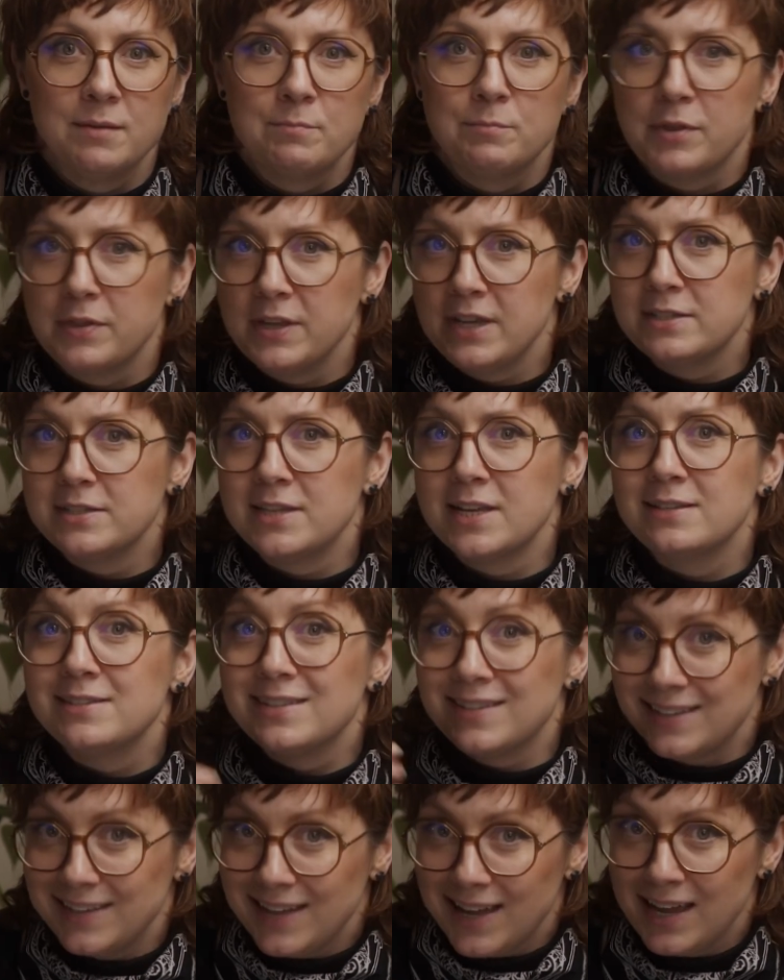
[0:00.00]
But these
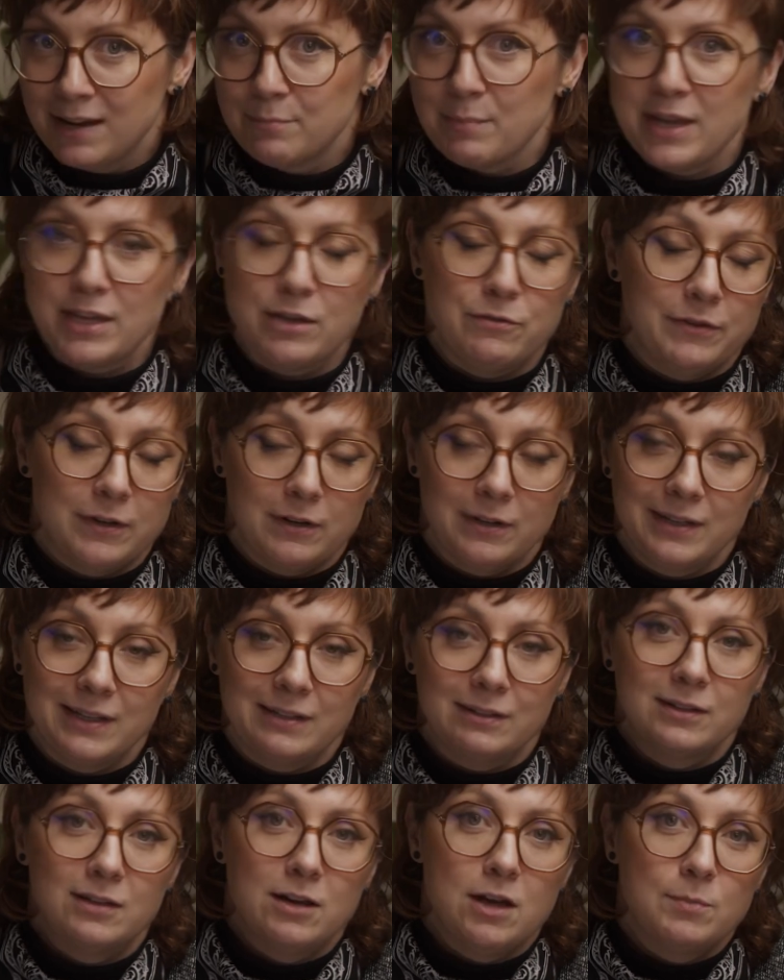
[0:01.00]
things can make you feel a
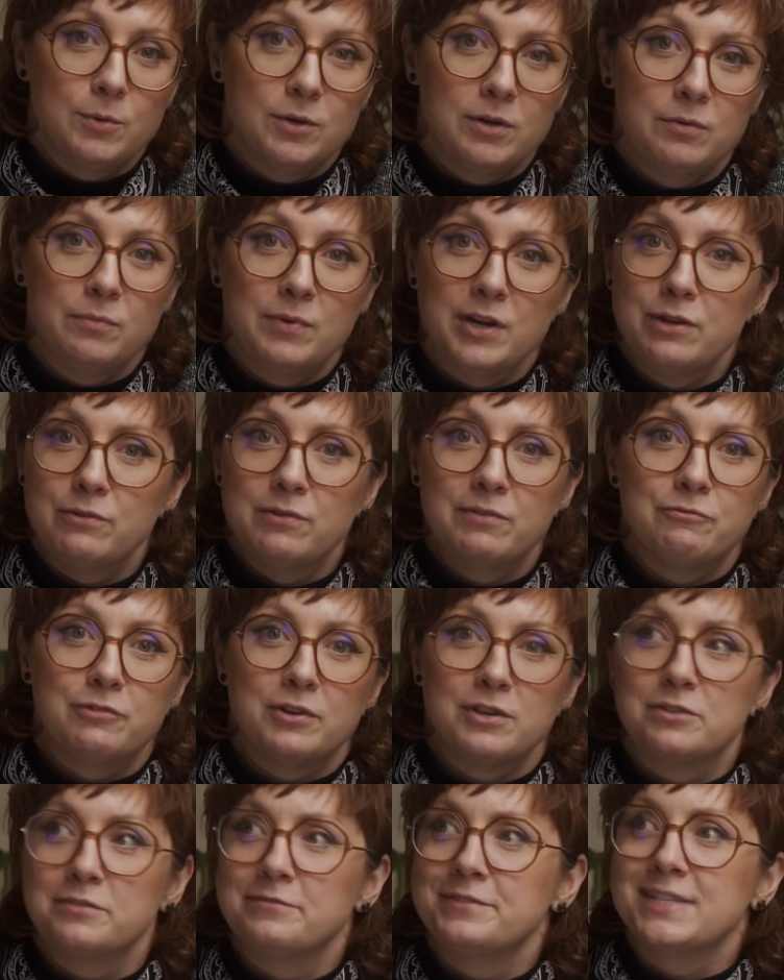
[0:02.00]
little calmer when you're in
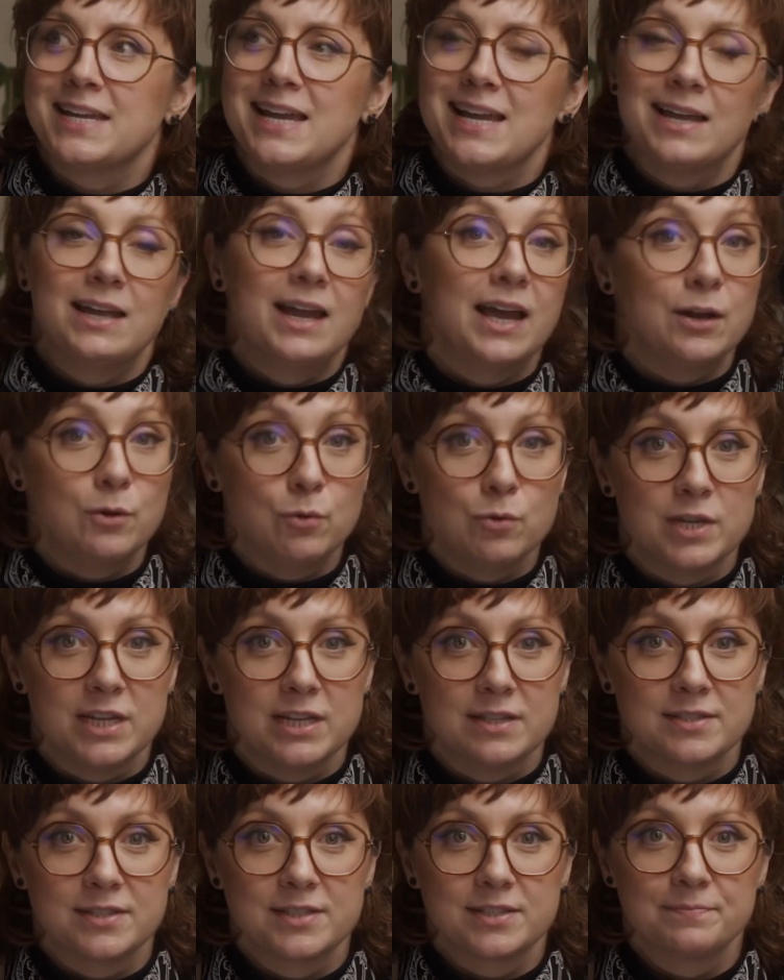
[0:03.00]
front of, say, an
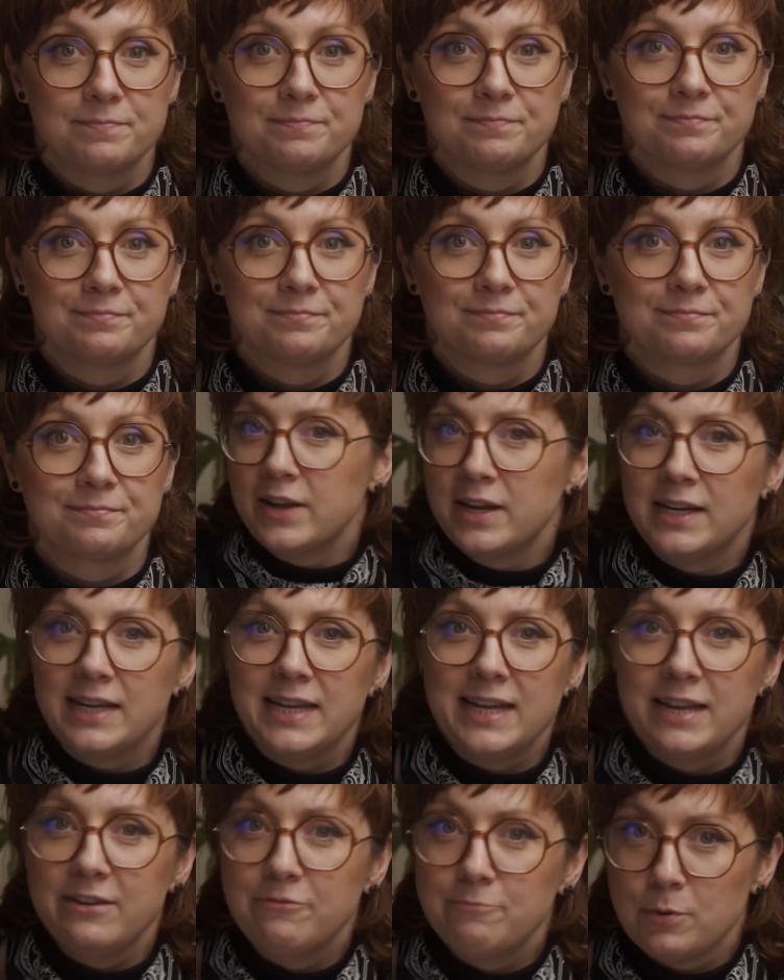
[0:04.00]
audience.
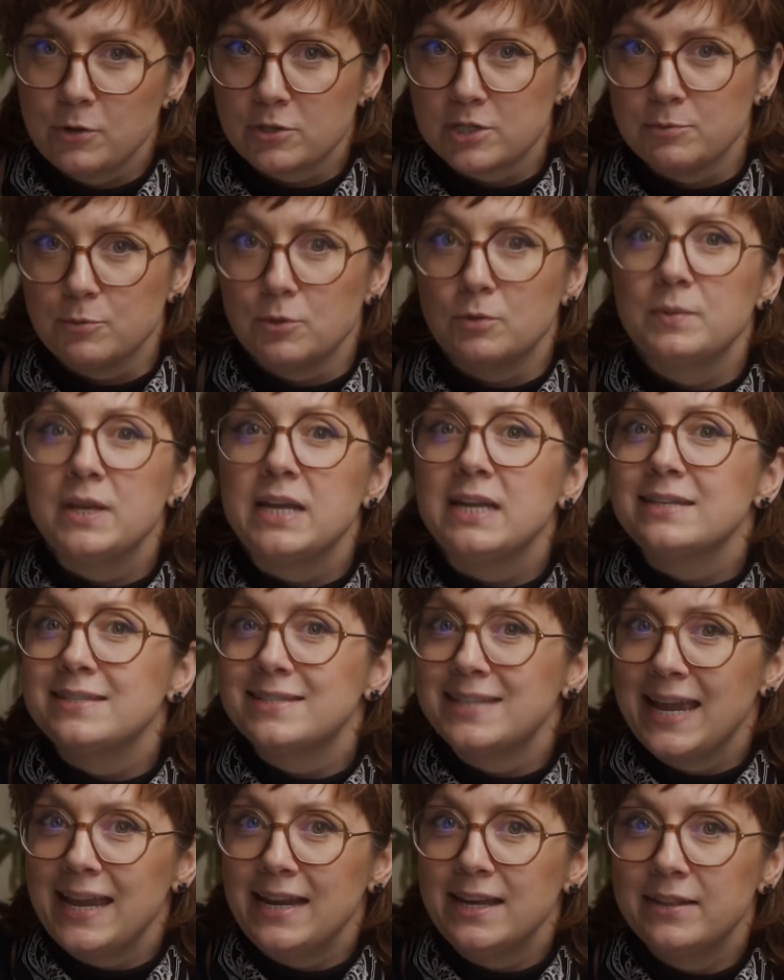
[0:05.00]
Finally, if possible,
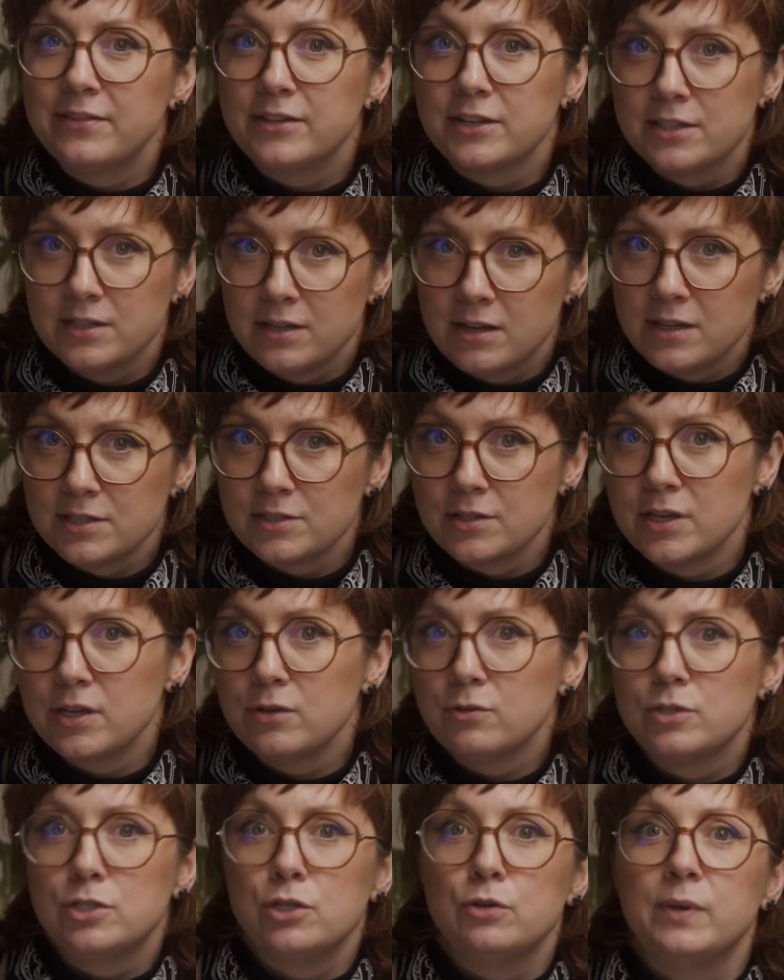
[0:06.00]
Tailor the task that
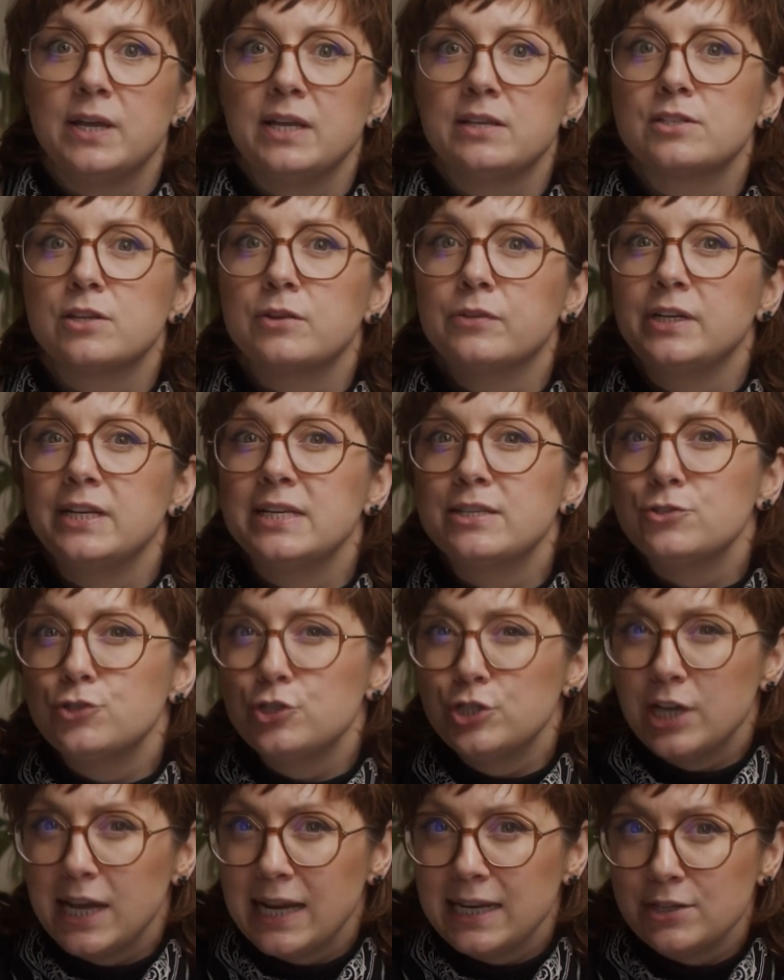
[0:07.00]
you're doing so that it's
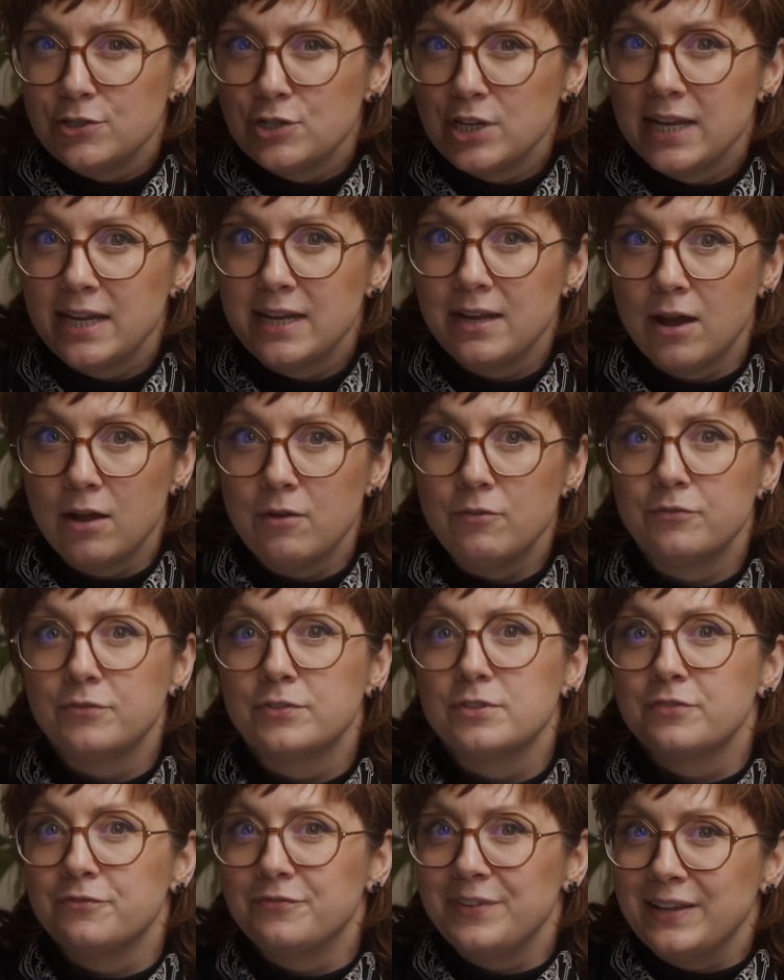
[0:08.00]
challenging
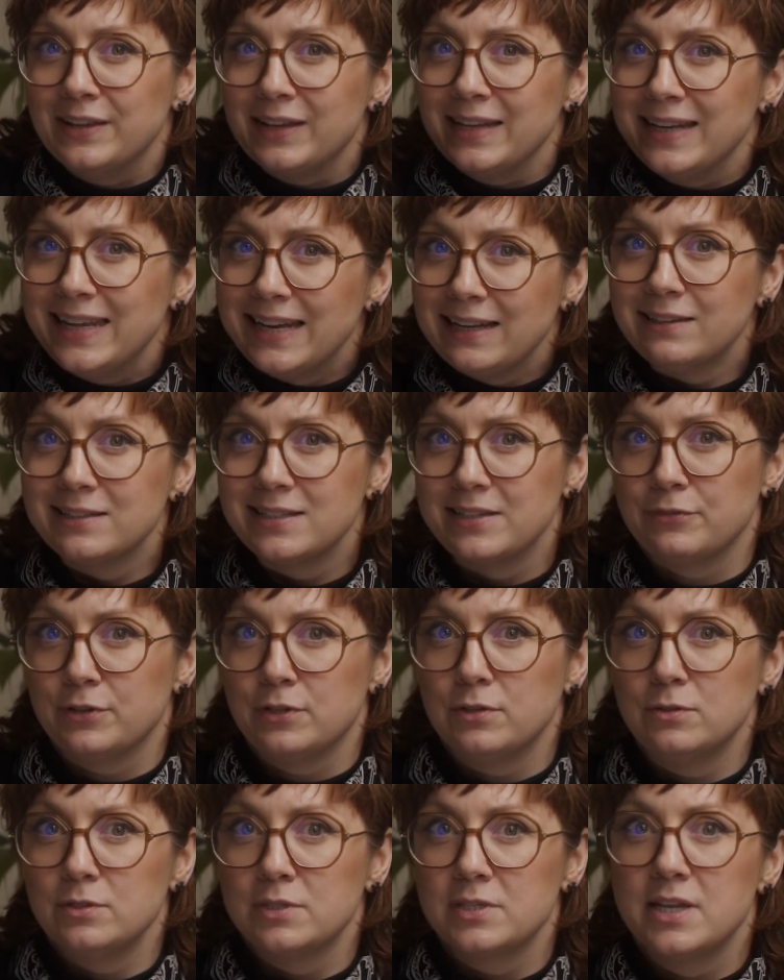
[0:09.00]
enough to feel a little
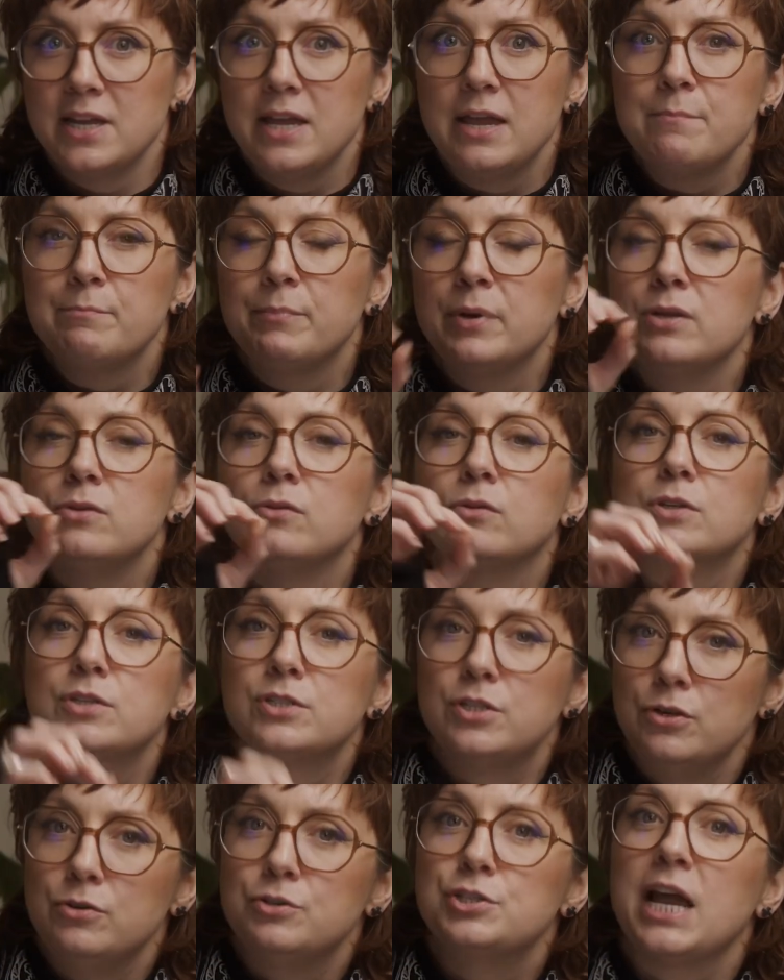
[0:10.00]
difficult, but not
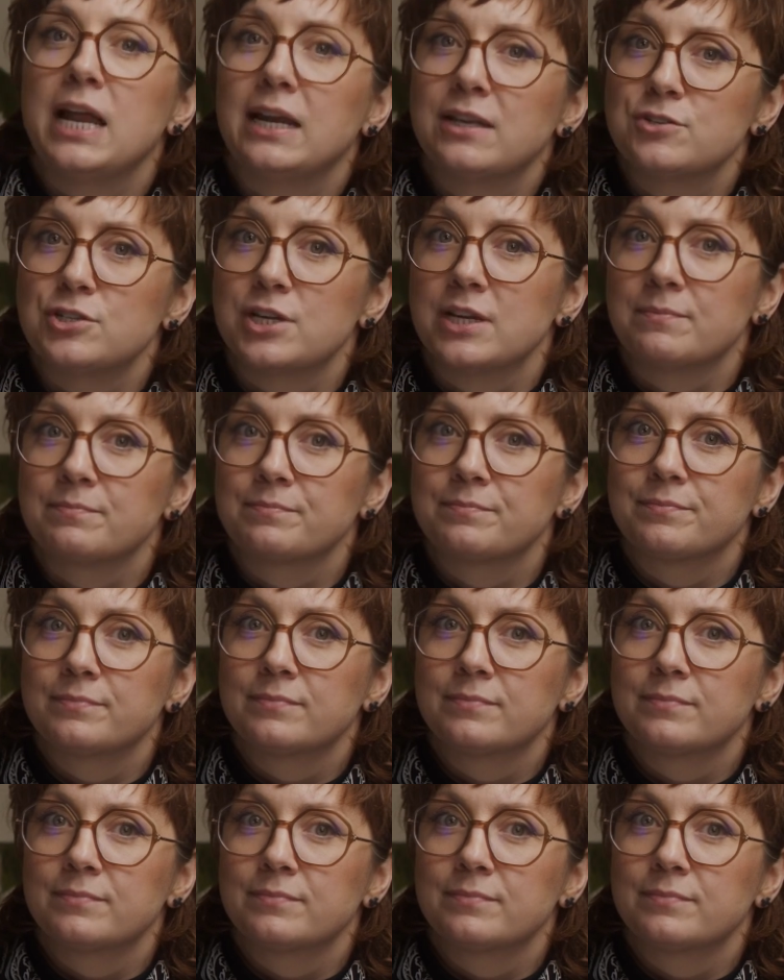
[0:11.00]
too challenging.